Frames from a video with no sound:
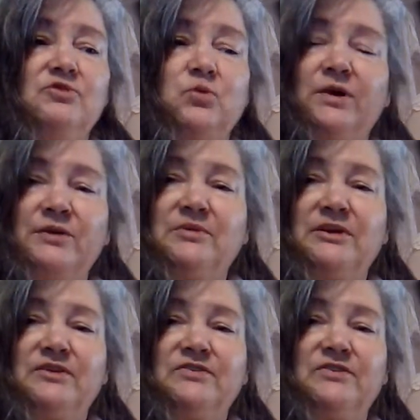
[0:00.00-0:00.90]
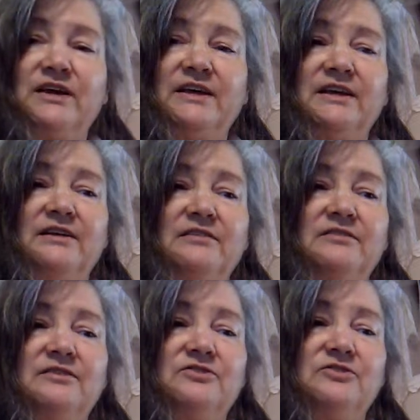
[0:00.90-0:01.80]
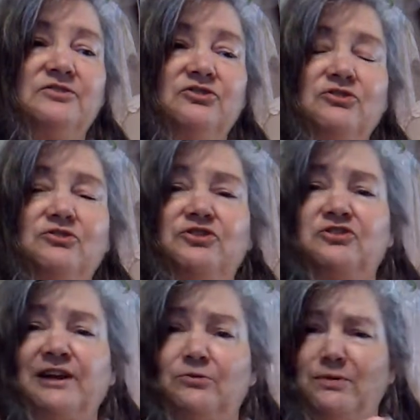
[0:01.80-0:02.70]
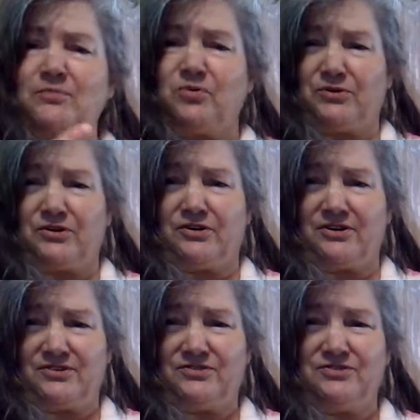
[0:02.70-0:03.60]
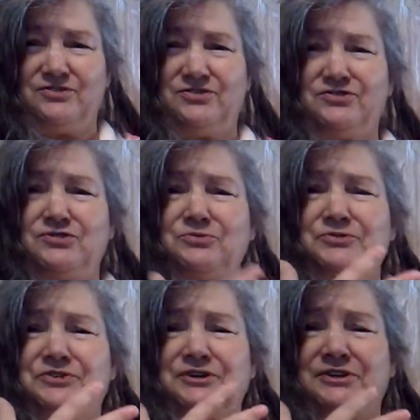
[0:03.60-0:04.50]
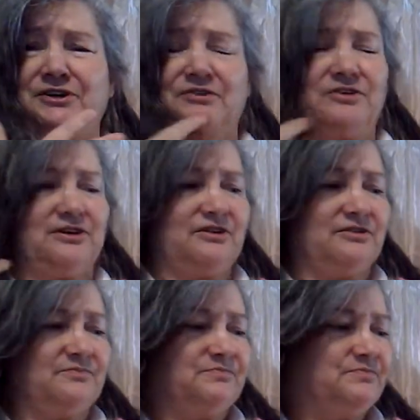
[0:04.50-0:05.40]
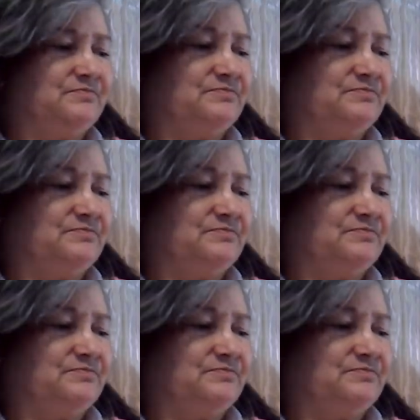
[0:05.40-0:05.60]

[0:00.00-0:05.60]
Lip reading: 20-minute setting. This, just like reborn artists. You just don't sit there and